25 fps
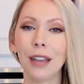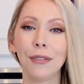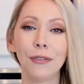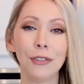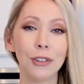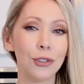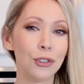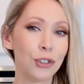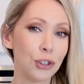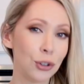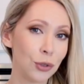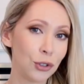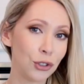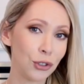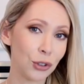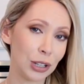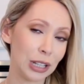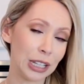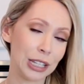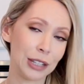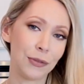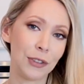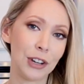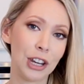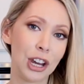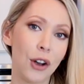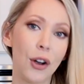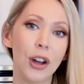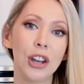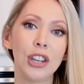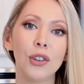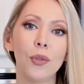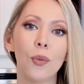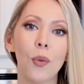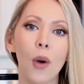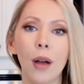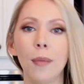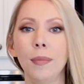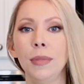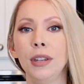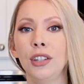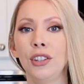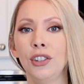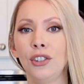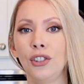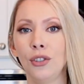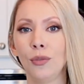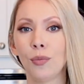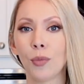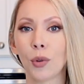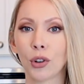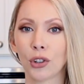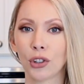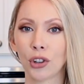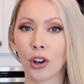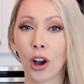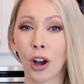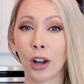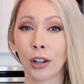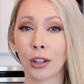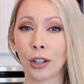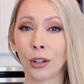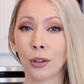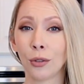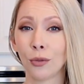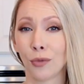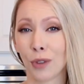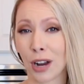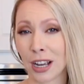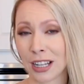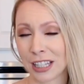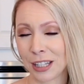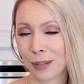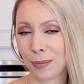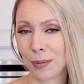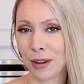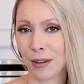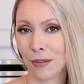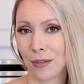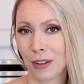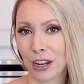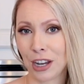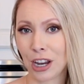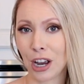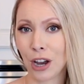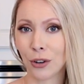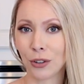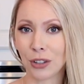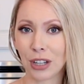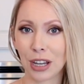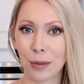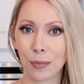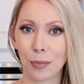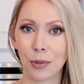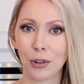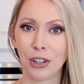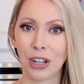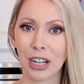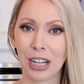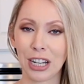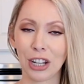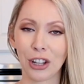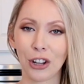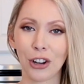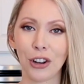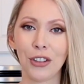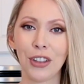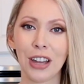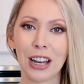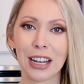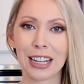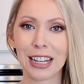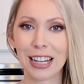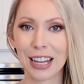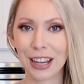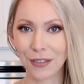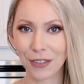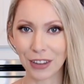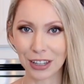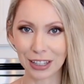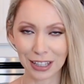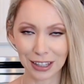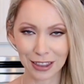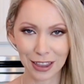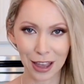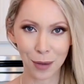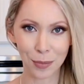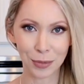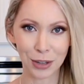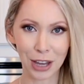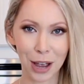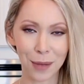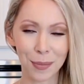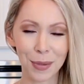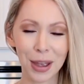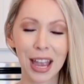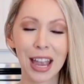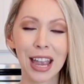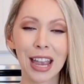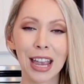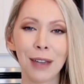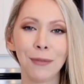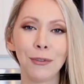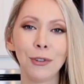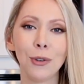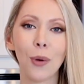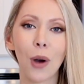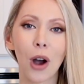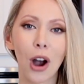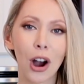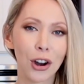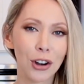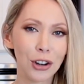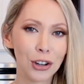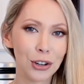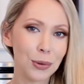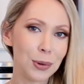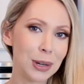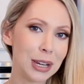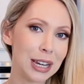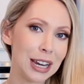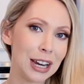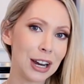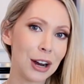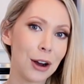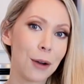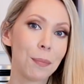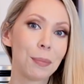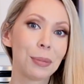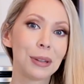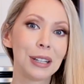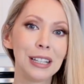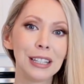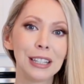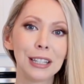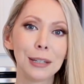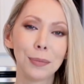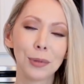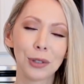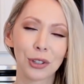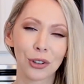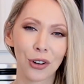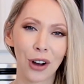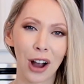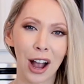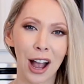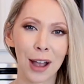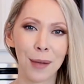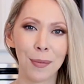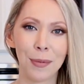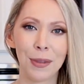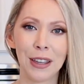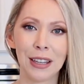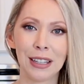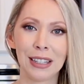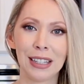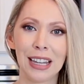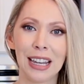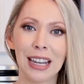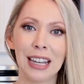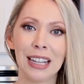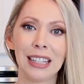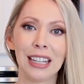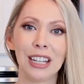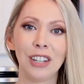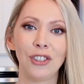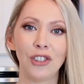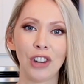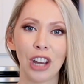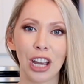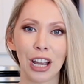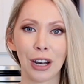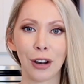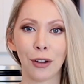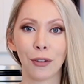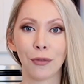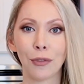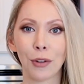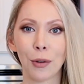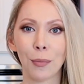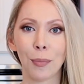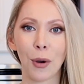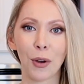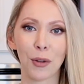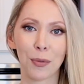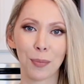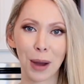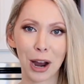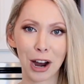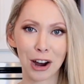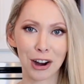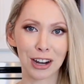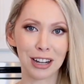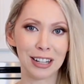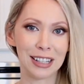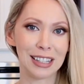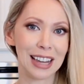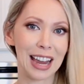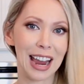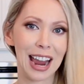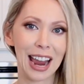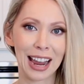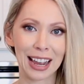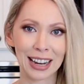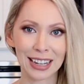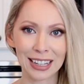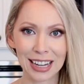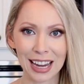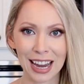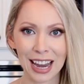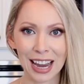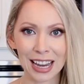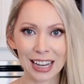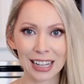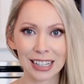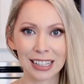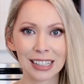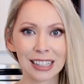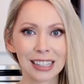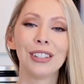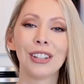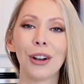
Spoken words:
If you do enjoy this video and you want me to do more toddler recipe videos in particular, then give this a thumbs up. If you are new here, please subscribe. This is a channel for both parents and kids.